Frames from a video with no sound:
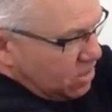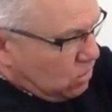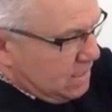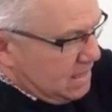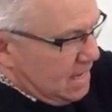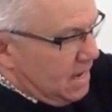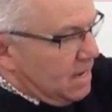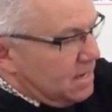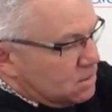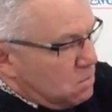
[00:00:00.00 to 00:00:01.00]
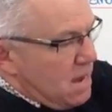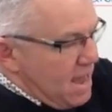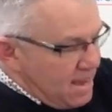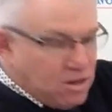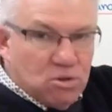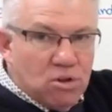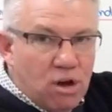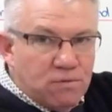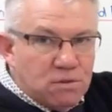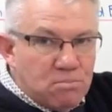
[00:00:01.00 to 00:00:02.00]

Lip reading: angle in there is my angle of